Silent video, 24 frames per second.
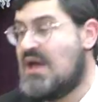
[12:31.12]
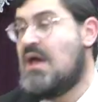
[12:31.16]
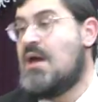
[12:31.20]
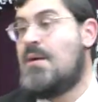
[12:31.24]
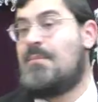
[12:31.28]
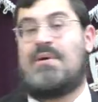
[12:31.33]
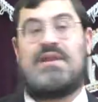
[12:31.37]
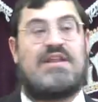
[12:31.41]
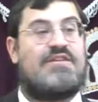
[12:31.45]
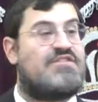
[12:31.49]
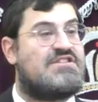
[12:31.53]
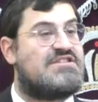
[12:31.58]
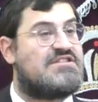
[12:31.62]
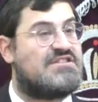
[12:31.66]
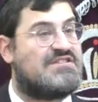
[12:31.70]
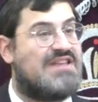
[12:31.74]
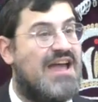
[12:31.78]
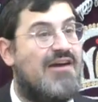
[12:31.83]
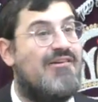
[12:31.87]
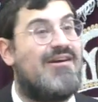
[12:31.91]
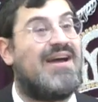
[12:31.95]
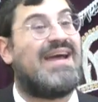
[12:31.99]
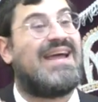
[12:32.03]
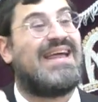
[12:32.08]
But if it's
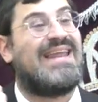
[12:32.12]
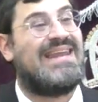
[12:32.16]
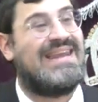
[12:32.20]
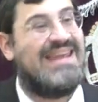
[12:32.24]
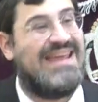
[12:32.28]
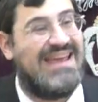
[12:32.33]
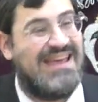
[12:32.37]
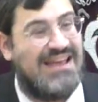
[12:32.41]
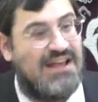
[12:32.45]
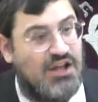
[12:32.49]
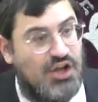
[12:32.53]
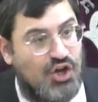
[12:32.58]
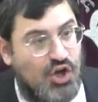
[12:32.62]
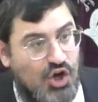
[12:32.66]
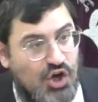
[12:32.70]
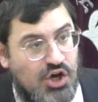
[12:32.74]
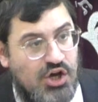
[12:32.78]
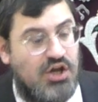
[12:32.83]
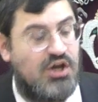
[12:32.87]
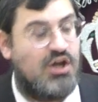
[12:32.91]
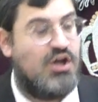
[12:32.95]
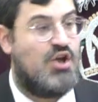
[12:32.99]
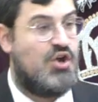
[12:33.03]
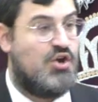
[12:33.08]
derech
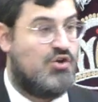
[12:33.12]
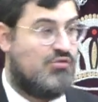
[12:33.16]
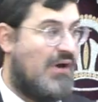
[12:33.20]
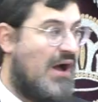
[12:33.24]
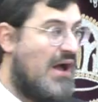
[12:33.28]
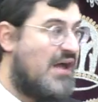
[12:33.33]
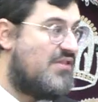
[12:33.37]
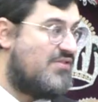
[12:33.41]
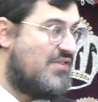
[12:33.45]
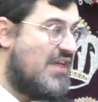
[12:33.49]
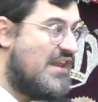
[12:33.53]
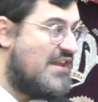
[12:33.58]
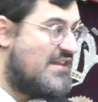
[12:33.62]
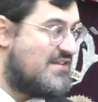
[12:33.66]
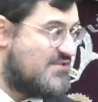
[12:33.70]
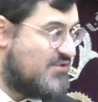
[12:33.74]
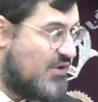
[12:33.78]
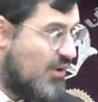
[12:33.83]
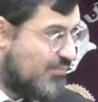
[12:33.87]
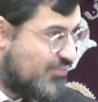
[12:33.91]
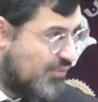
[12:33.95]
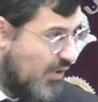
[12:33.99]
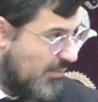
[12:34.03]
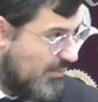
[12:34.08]
lichluch, right, then it's
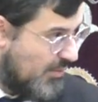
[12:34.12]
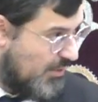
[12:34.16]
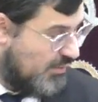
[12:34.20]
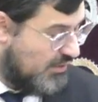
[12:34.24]
no problem